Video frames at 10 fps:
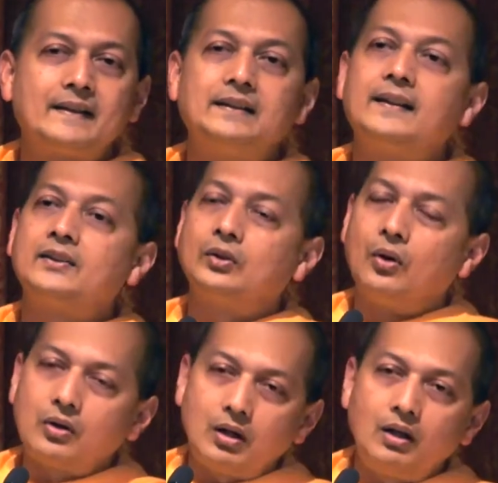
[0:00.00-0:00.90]
There is
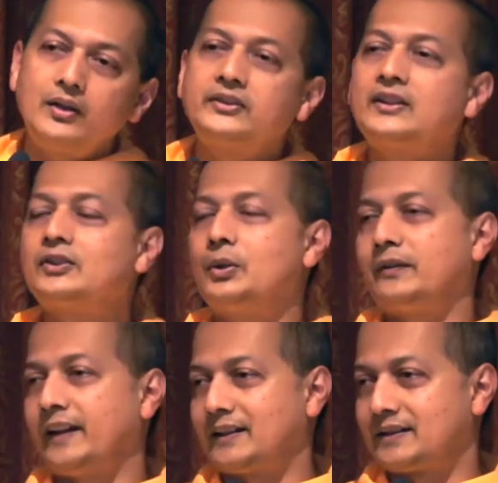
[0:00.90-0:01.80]
no cause, there is no
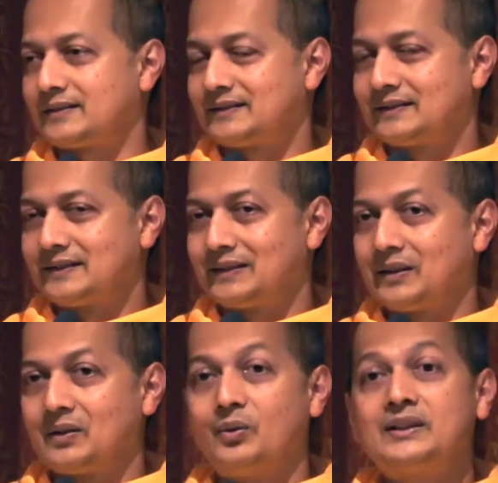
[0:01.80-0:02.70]
effect.
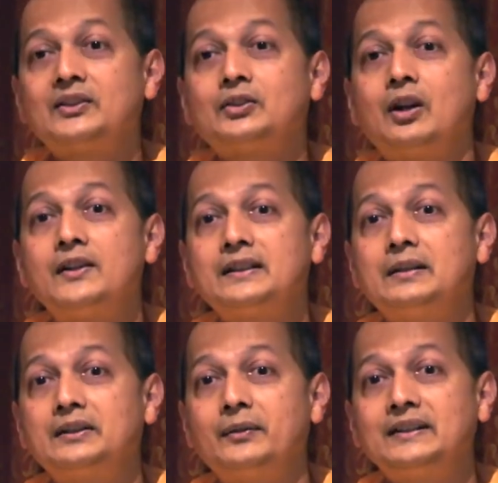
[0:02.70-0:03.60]
What is cause in
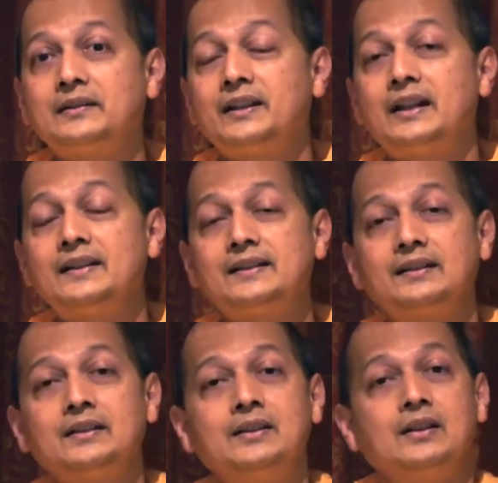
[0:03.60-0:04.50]
Advaita
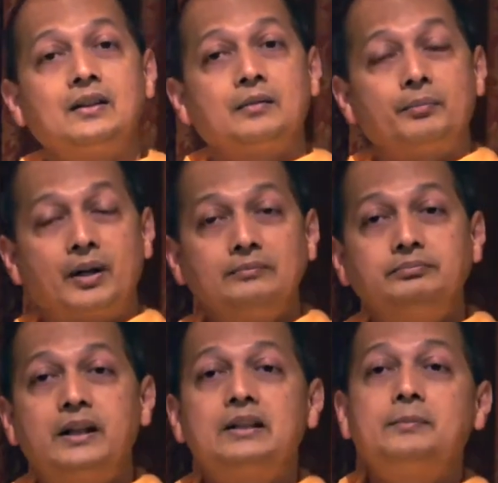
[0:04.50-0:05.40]
Vedanta?
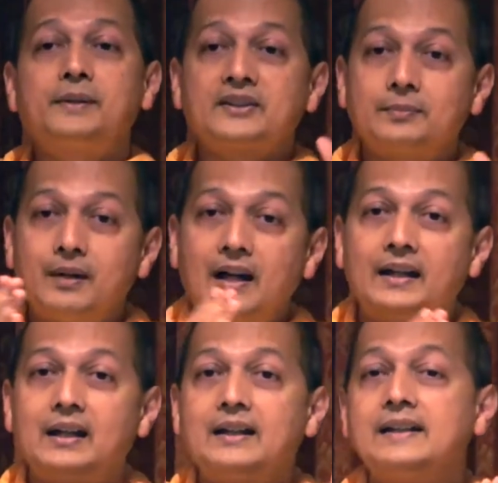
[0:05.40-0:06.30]
Brahman plus
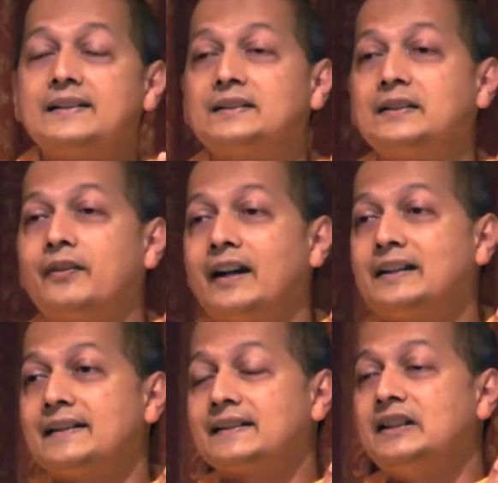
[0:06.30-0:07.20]
Maya is
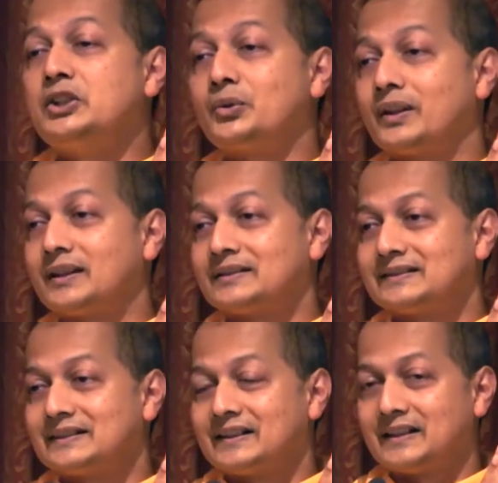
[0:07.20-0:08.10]
defined as Ishvara.
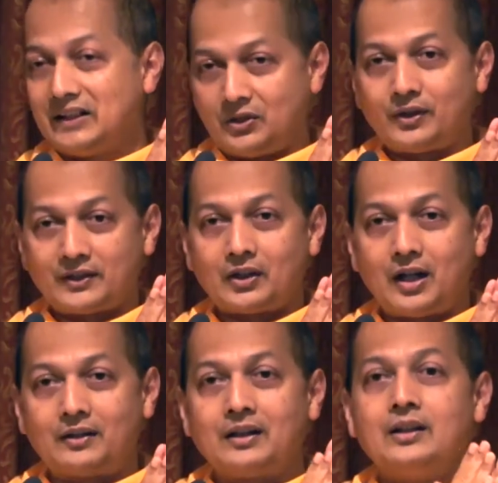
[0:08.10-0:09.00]
Ishvara is
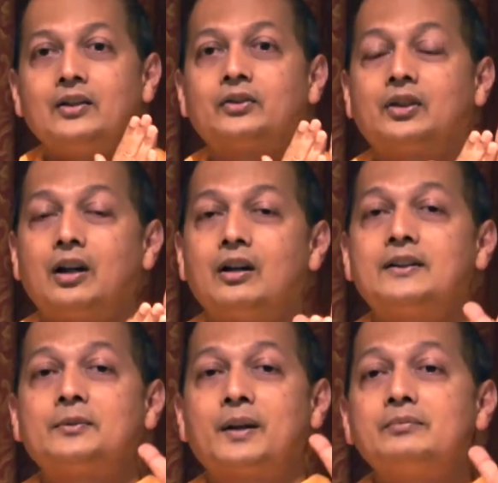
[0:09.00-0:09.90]
God. So
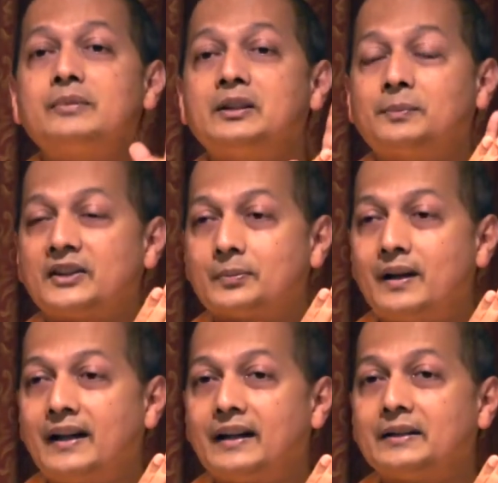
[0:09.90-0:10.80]
God is Brahman plus
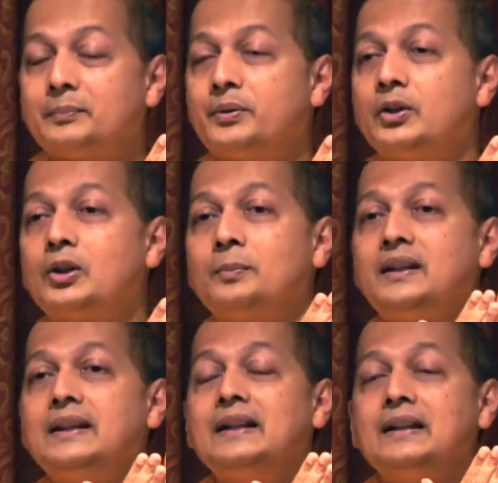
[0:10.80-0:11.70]
Maya. The pure
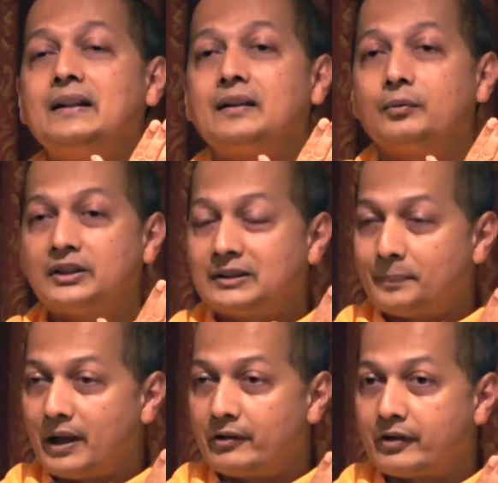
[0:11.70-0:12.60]
being with the
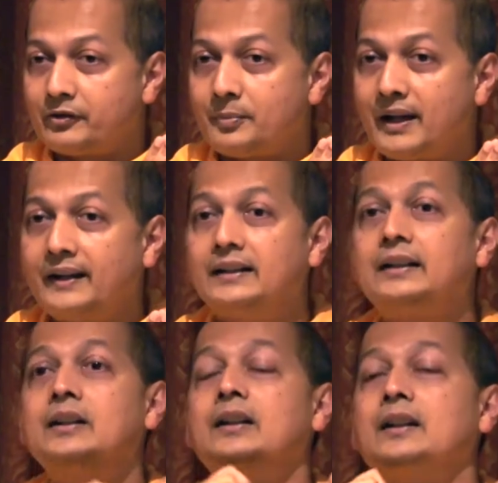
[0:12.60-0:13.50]
power of
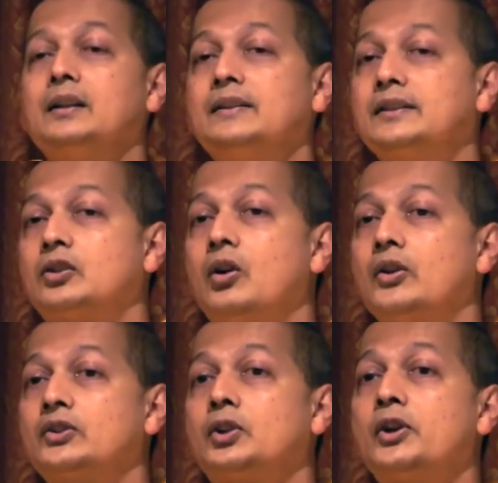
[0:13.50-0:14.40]
Maya is the
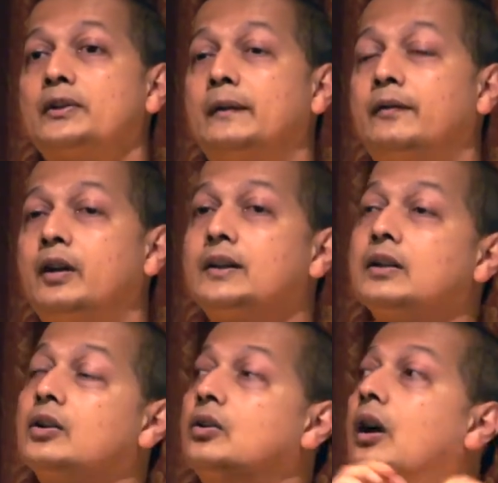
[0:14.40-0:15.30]
cause. Cause of what?
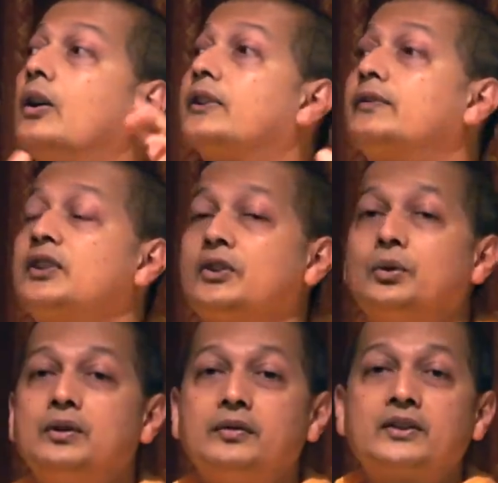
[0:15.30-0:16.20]
Cause of this
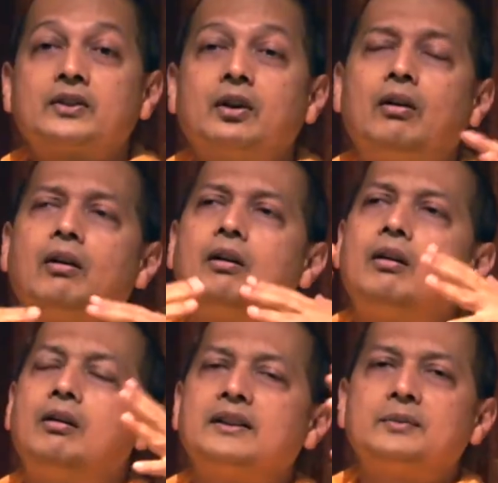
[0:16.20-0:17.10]
universe.
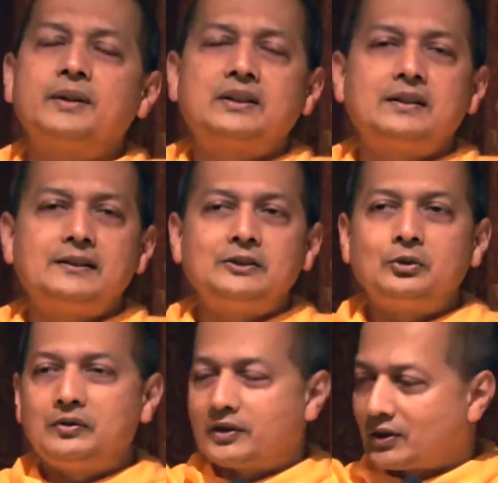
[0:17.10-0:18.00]
All this material
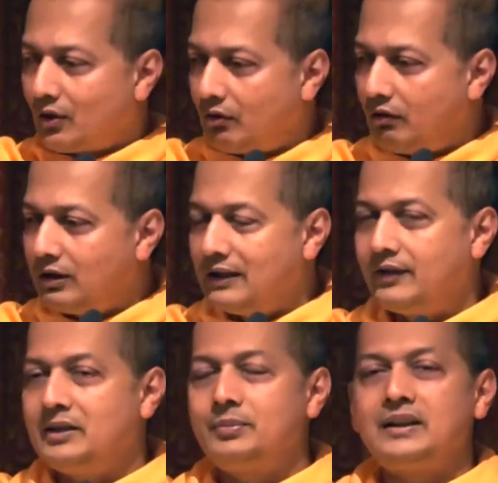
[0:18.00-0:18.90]
universe, all
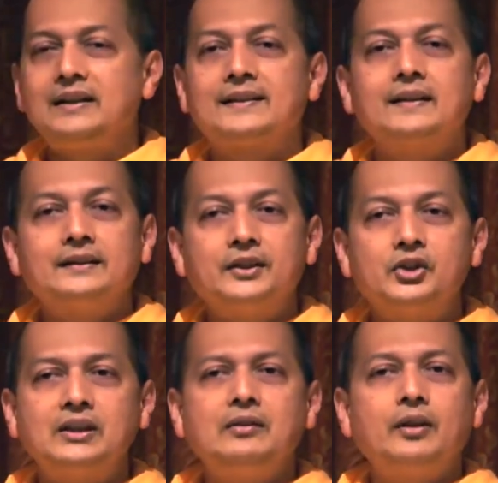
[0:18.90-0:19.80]
living beings, the
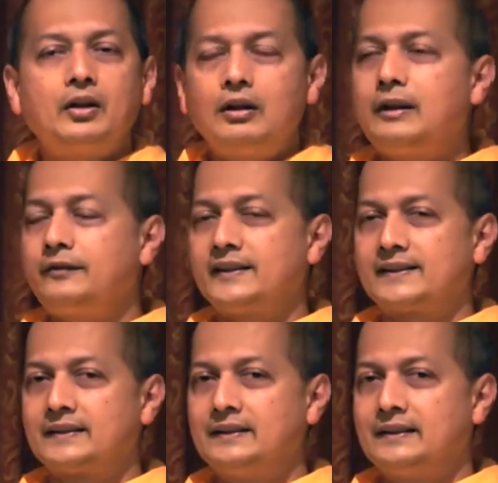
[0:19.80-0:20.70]
Jiva, all of
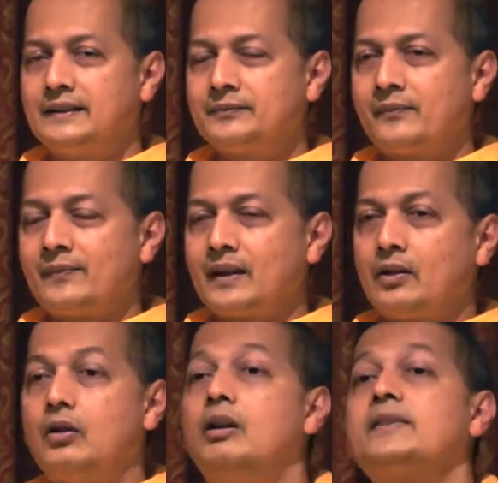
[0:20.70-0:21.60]
us.
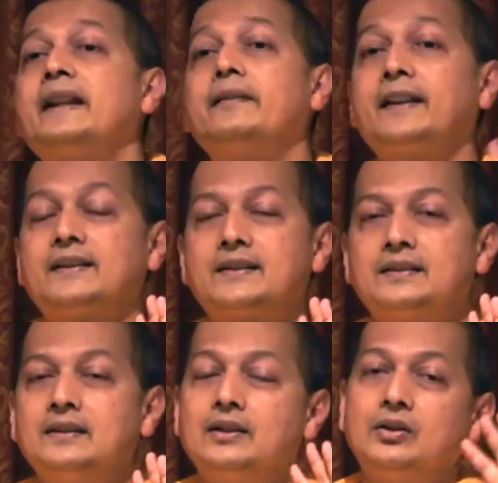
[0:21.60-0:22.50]
Cause and effect.
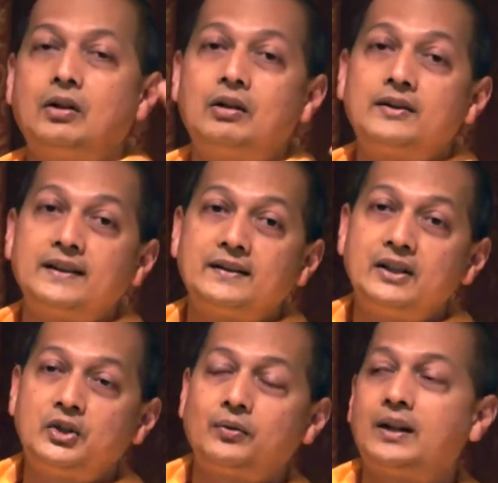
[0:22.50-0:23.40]
Cause is
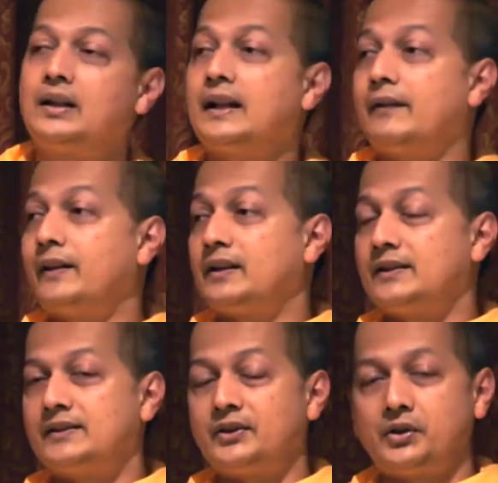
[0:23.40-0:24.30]
Ishvara, effect
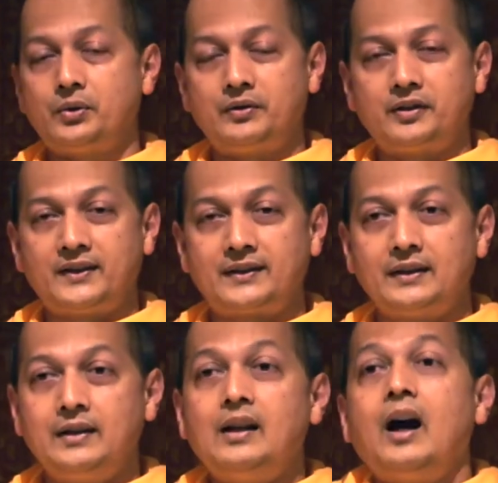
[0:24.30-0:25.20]
is this universe.
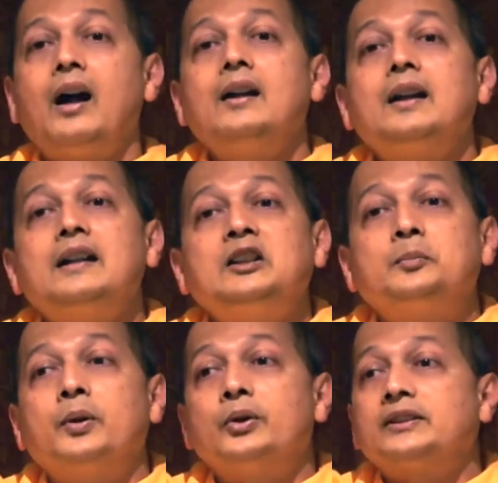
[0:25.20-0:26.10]

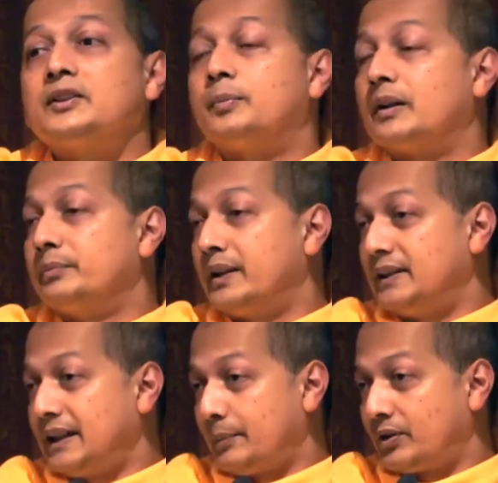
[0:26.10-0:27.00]
Underneath both is
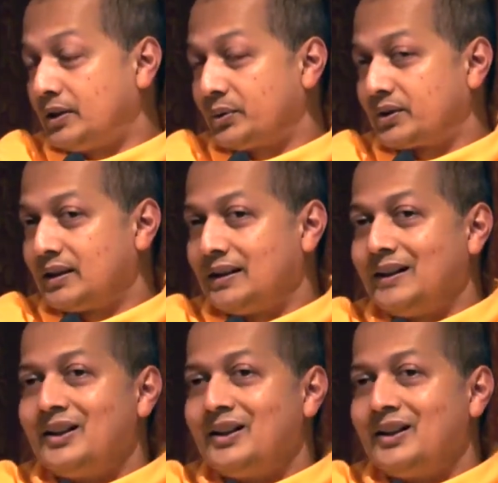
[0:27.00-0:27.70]
Brahman, the Absolute.